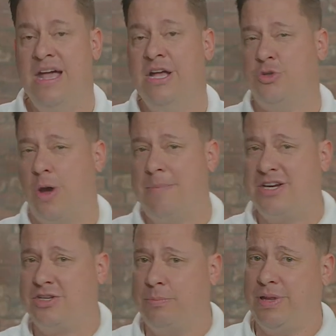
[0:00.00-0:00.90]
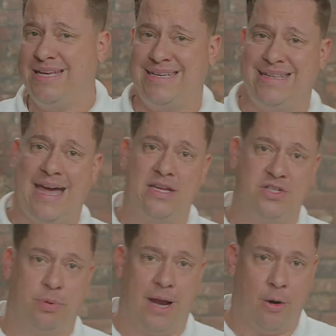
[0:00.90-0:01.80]
So I'm actually placing that as
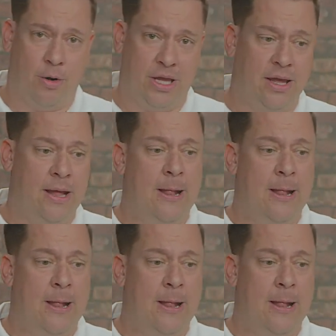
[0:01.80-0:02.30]
a priority